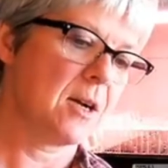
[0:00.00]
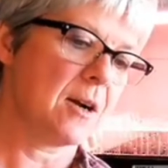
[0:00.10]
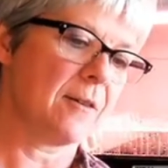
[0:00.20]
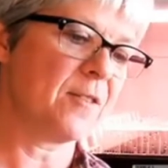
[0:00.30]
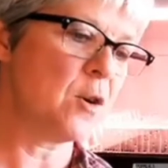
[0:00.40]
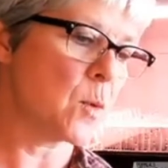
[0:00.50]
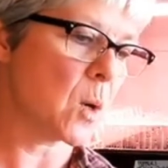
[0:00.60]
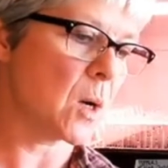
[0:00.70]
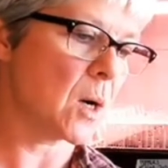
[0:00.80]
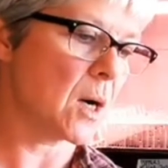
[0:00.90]
A few
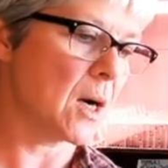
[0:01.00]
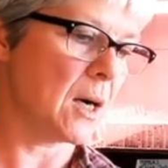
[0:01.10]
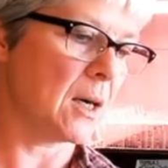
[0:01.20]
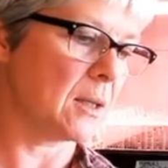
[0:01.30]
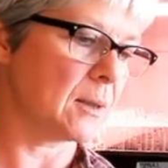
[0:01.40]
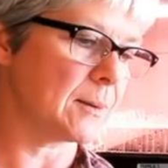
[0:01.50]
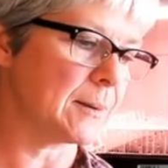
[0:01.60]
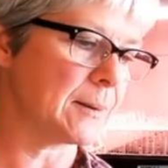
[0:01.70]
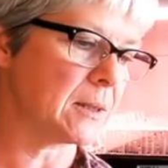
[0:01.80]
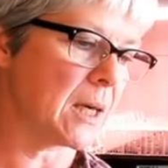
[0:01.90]
more
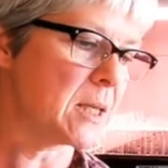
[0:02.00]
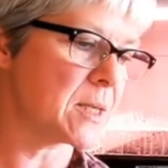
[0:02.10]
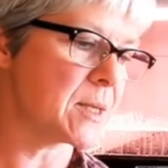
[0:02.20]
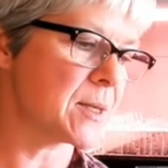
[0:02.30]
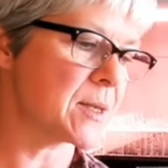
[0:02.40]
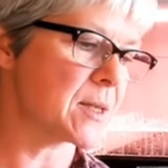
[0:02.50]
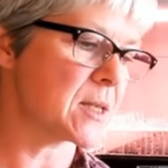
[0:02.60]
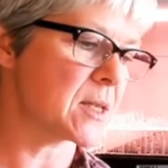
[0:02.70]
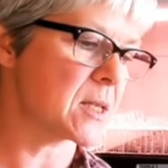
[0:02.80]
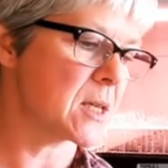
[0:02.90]

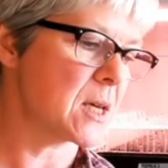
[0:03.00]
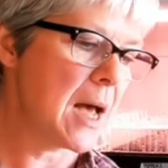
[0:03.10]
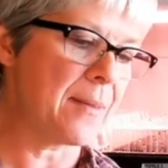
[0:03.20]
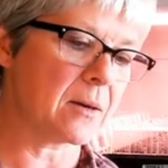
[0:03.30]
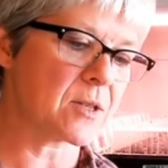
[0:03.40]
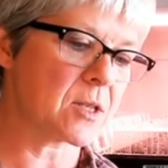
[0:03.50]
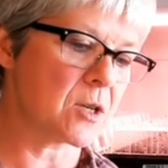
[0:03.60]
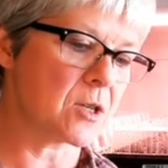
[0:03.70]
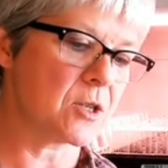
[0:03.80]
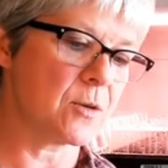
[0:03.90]
onions, and then I'll
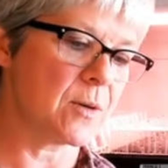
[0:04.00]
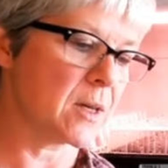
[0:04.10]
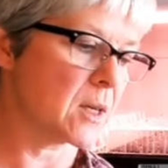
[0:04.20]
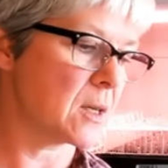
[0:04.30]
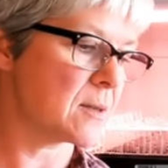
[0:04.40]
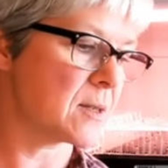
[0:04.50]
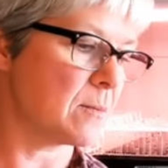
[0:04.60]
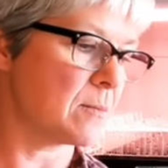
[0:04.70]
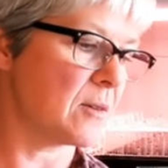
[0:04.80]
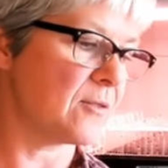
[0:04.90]
start doing
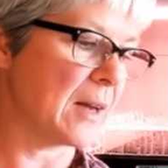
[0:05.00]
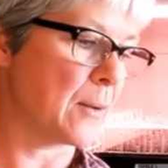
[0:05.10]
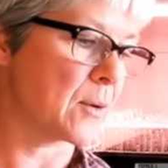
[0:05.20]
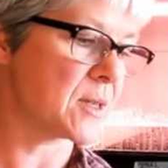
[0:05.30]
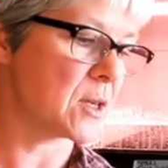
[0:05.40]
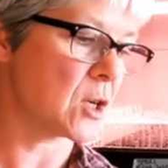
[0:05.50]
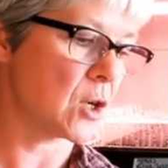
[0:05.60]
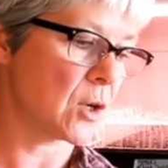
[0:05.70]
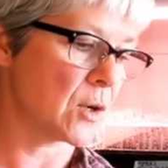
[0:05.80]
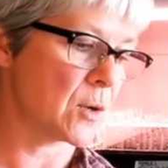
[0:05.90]
some flowers and
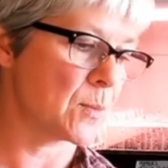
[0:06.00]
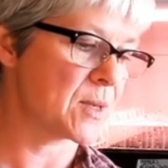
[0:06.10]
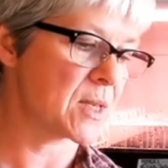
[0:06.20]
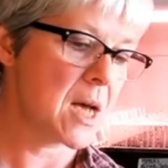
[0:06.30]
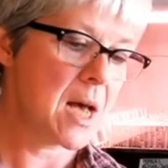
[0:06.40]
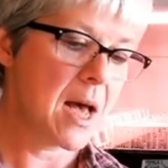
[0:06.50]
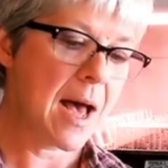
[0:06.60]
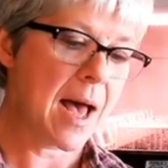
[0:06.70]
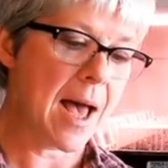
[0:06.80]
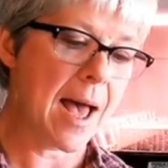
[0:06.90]
herbs.
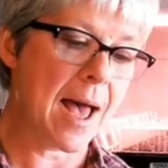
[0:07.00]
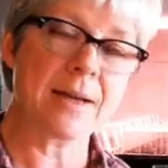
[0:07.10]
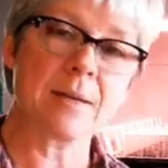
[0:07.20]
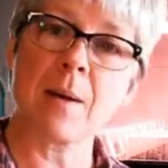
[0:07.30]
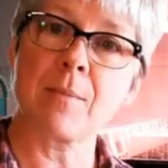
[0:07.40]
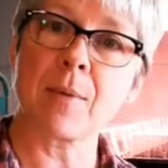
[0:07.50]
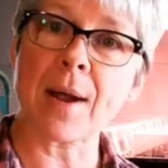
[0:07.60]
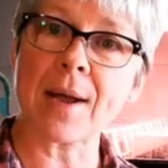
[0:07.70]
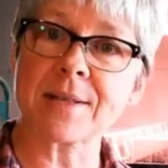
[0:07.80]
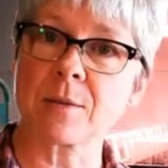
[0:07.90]
And my
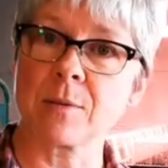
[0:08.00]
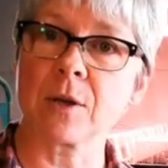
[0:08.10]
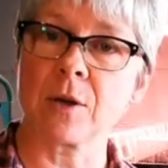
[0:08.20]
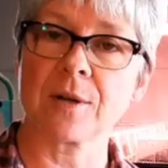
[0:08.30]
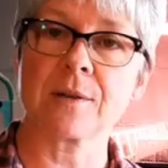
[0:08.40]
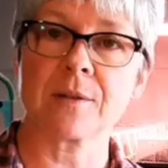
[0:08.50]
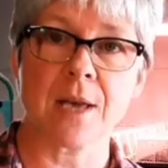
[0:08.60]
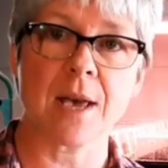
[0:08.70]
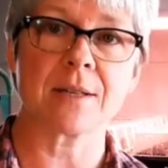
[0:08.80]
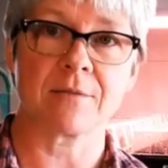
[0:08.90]
brassicas will go in at
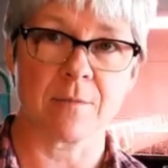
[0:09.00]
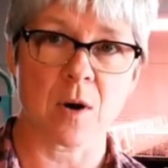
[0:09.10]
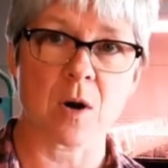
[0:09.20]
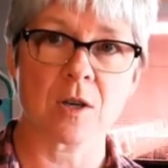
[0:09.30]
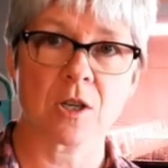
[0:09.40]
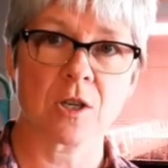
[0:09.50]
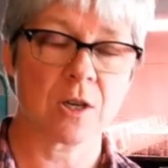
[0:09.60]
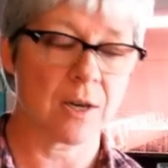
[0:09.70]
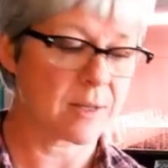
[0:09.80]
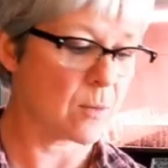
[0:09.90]
the end of March
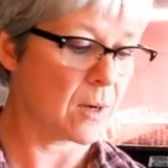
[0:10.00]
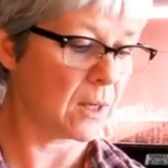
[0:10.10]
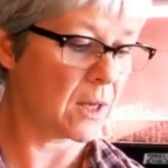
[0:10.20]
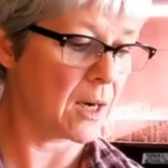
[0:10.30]
as well.